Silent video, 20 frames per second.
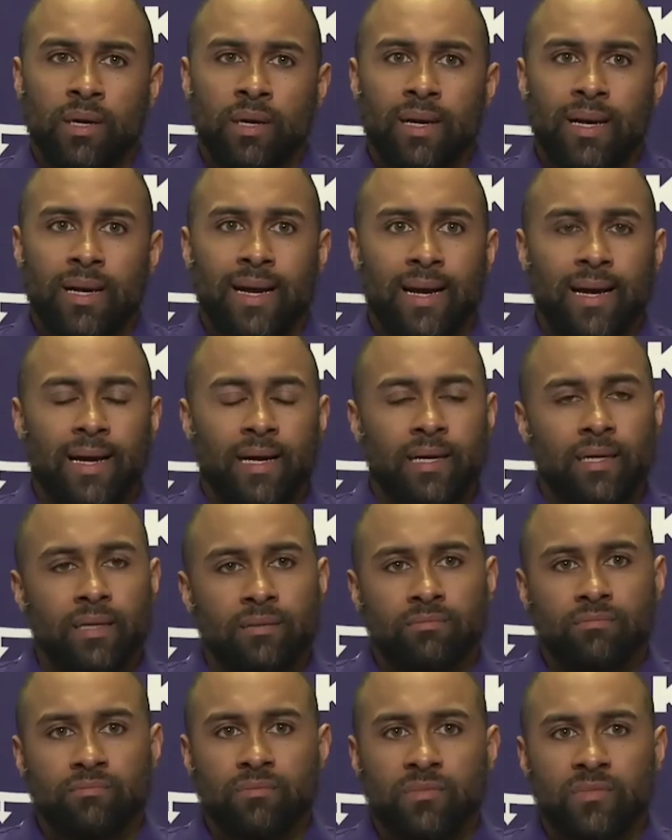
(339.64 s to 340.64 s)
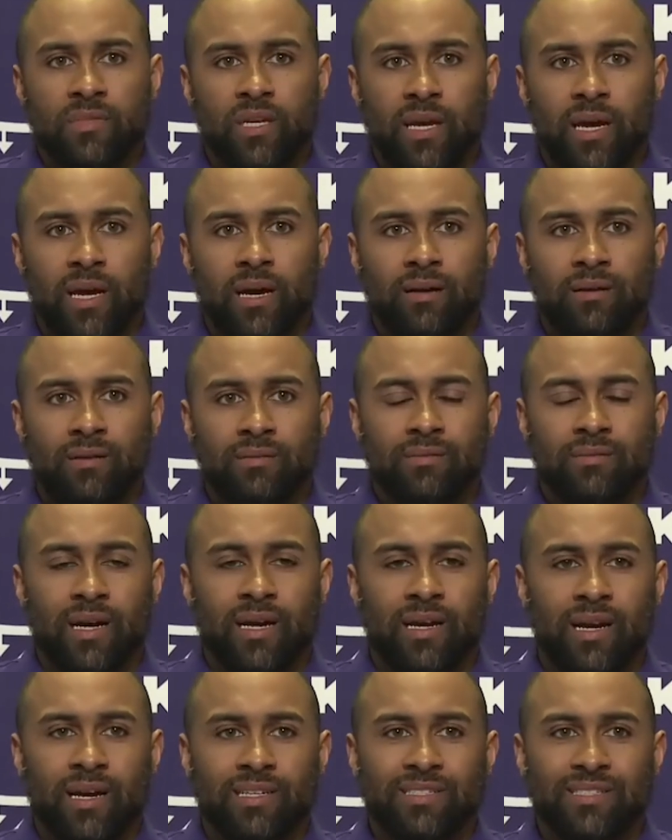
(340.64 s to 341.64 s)
Uh yeah,
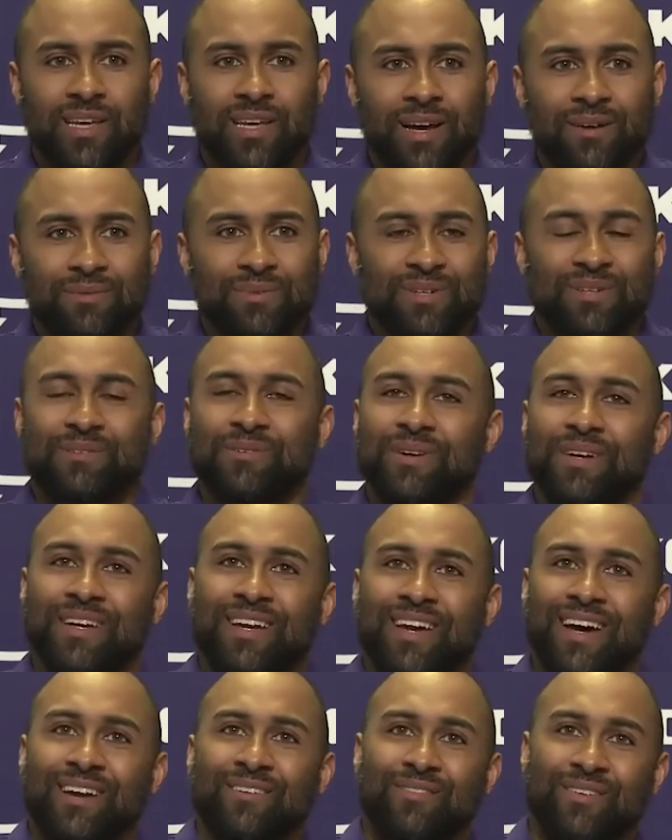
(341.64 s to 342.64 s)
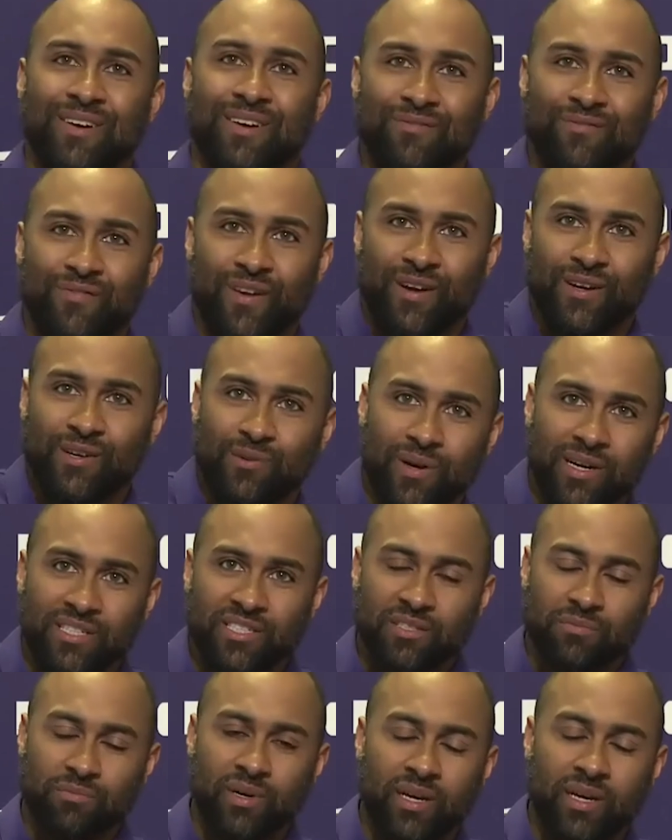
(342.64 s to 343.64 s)
I, I, I would agree. Kind of an unfair
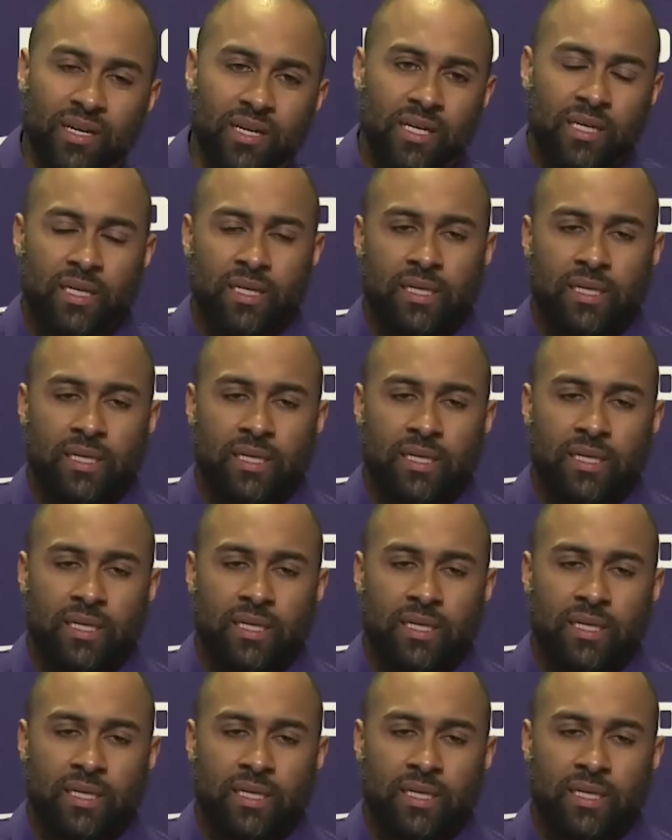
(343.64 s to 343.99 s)
question, but